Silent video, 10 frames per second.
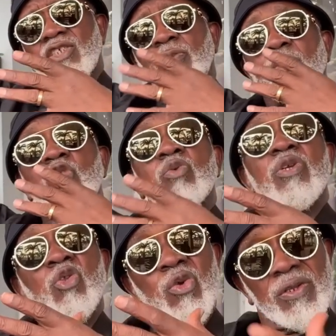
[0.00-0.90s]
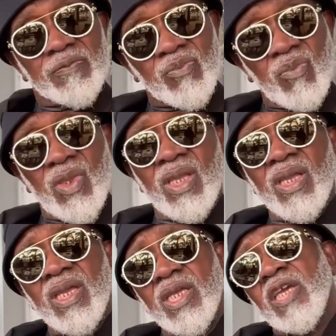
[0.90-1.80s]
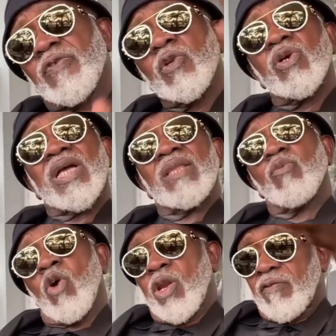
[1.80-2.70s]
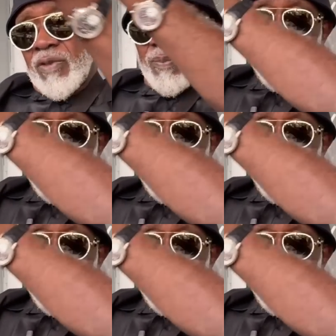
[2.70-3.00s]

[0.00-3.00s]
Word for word: are supposed to be doing. If you look at one of the